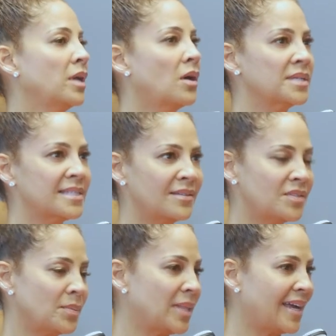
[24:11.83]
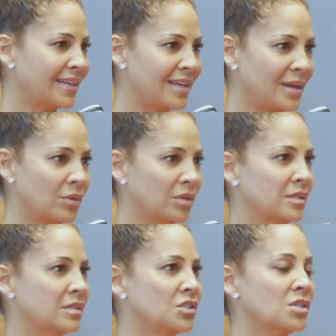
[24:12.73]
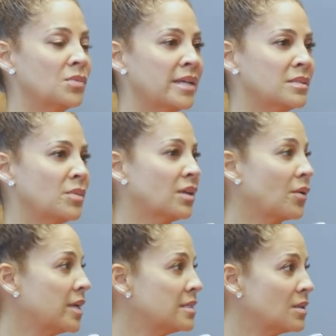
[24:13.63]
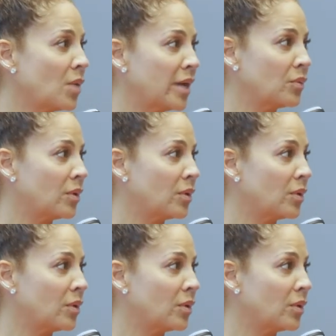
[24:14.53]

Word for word: We always lived in black neighborhood. She had to be the crazy white